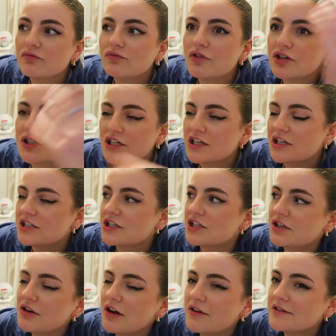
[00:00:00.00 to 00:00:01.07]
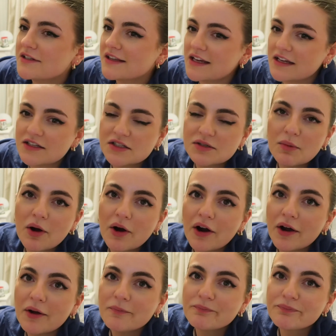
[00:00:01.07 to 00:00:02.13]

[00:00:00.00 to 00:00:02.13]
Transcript: rushing to do loads of things tomorrow.